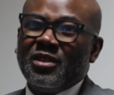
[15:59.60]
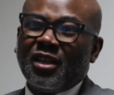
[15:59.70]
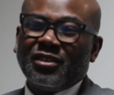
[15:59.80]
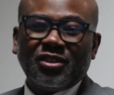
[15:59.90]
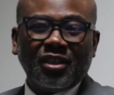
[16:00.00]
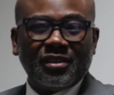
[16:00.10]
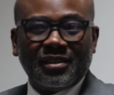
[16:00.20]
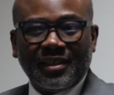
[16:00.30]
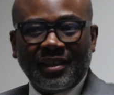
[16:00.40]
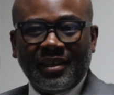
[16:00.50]
not
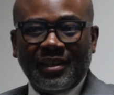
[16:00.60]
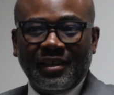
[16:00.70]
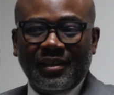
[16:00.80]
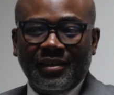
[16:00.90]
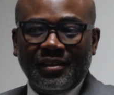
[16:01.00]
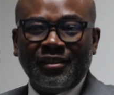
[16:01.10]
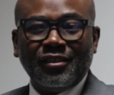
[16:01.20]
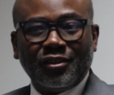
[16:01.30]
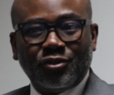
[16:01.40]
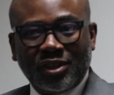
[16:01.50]
just
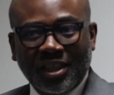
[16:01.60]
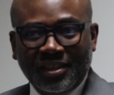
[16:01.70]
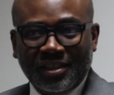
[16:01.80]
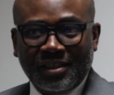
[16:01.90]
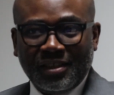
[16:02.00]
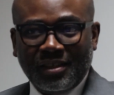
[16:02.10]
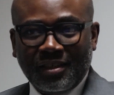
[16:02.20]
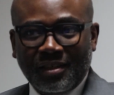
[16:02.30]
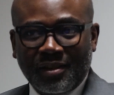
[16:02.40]
industry changing